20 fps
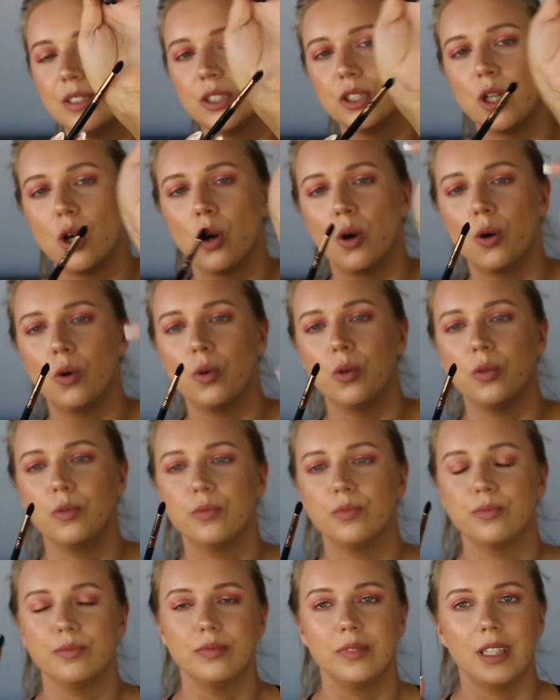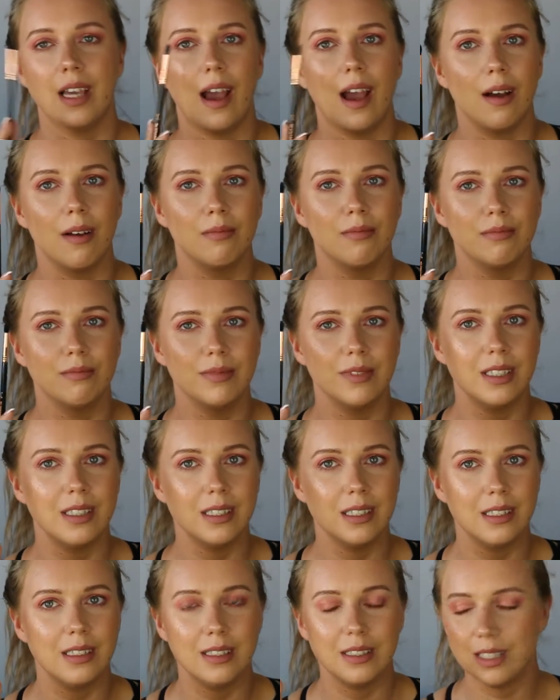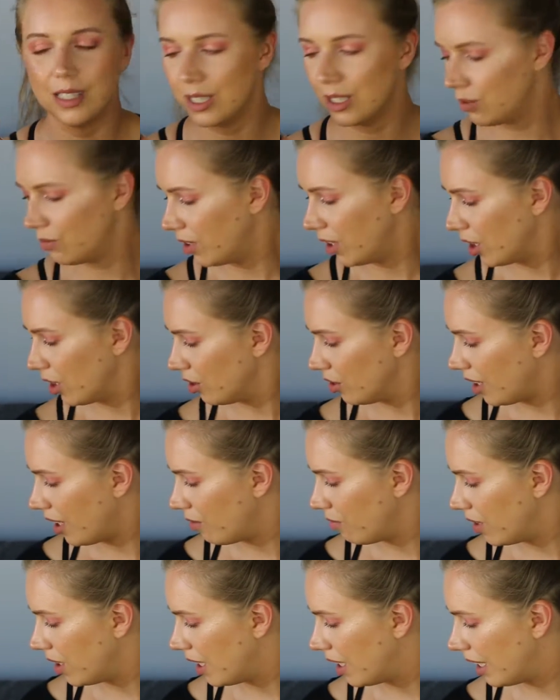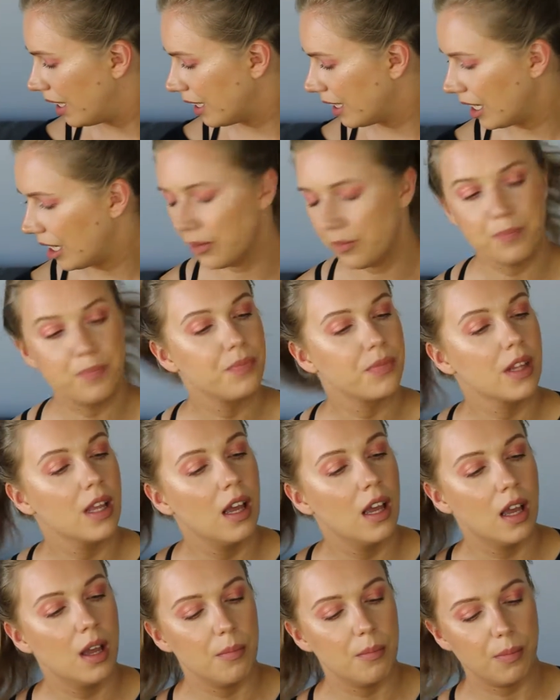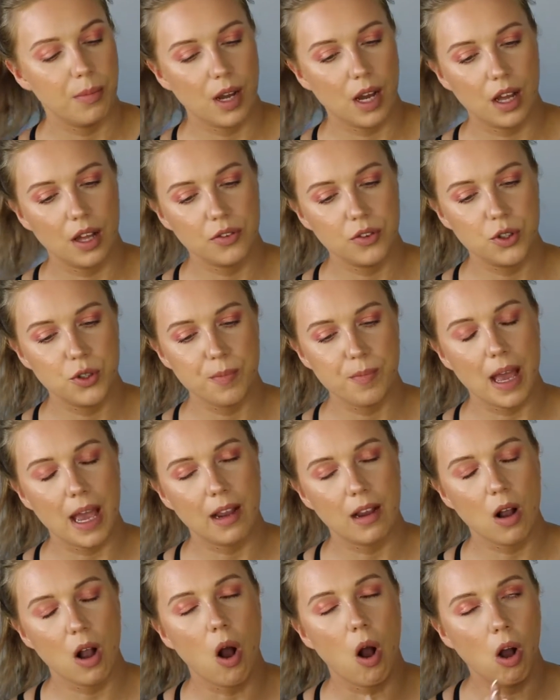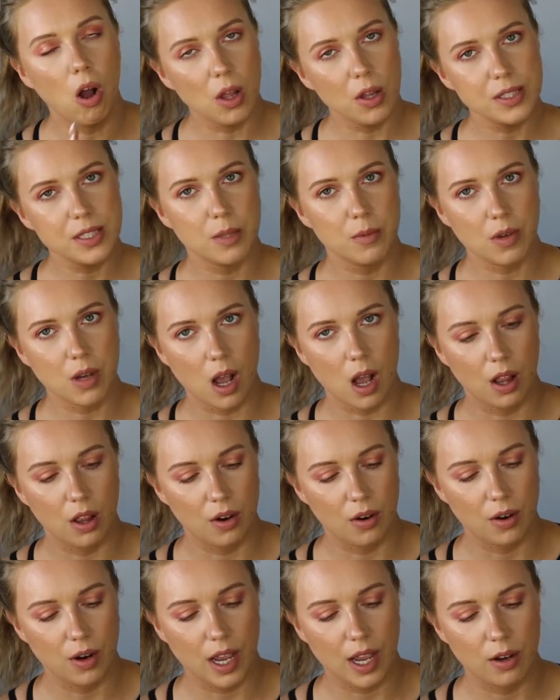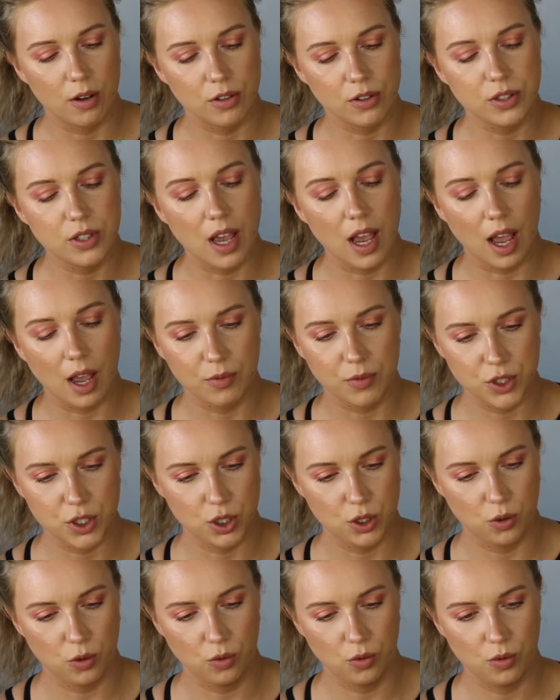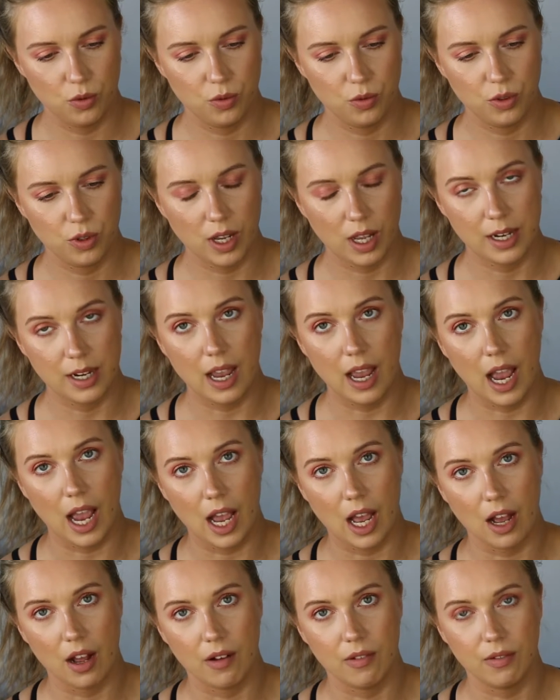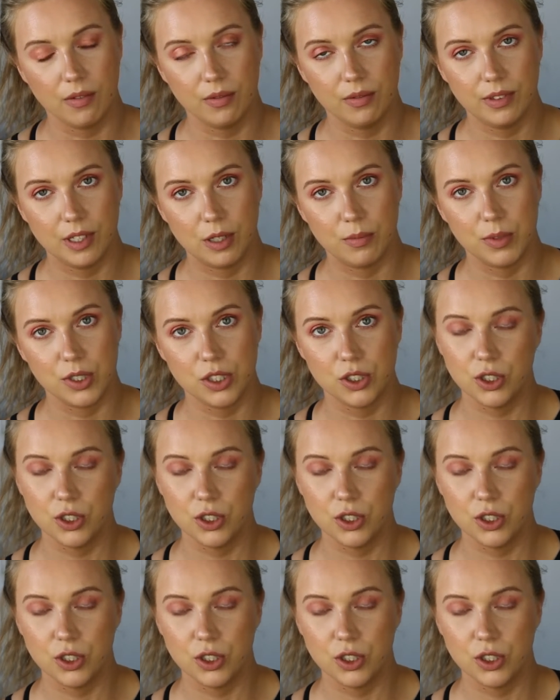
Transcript: So yeah, it is really good. I really like it. But to pack on some color, I also have two, and I have a little